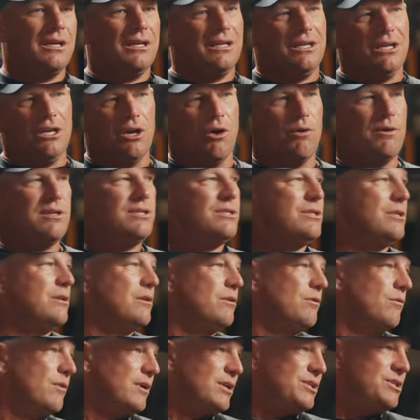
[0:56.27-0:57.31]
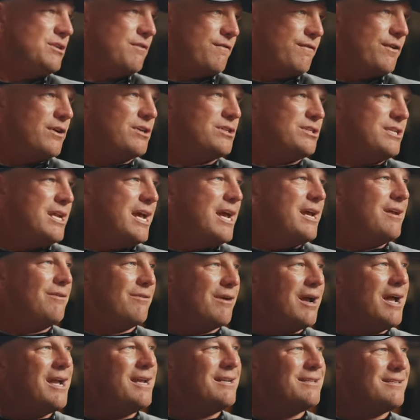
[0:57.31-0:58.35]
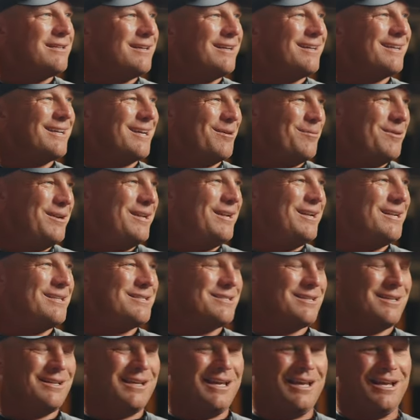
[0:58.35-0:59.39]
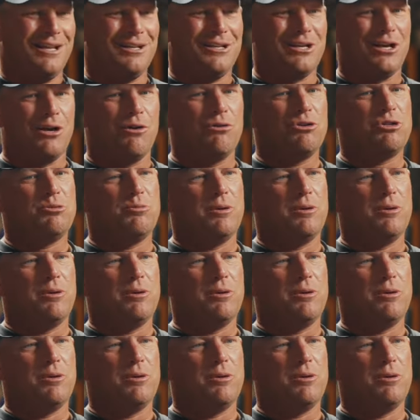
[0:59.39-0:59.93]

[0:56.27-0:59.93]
you always do when it's your first day, right? Uh, coming in as a head coach,